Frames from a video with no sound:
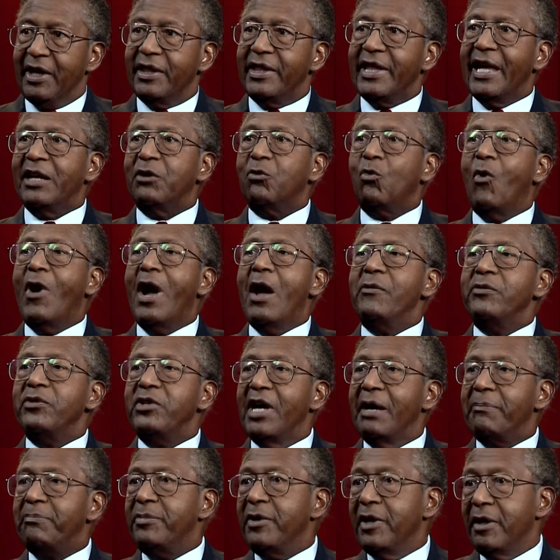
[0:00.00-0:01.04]
that
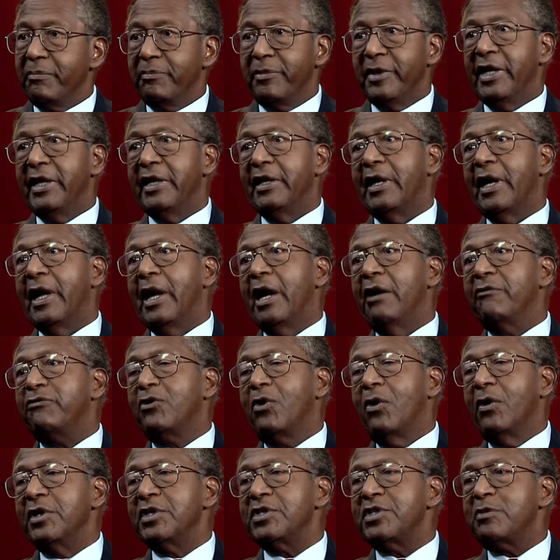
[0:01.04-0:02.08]
wound up being, of
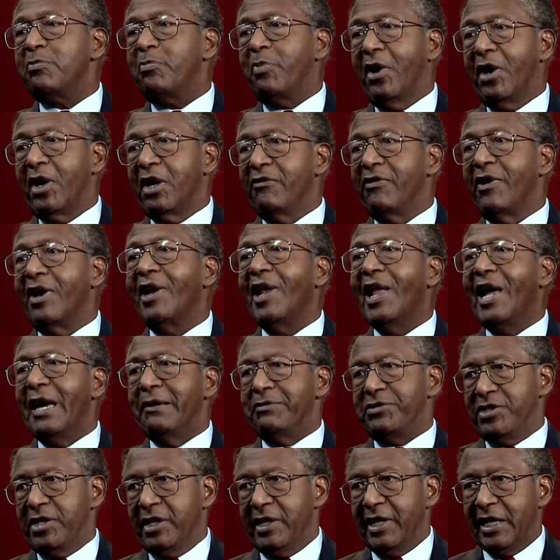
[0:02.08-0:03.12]
course, part of our
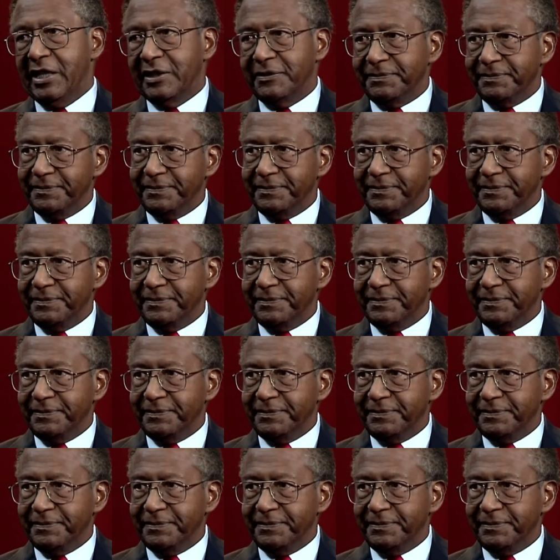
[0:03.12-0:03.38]
lives today.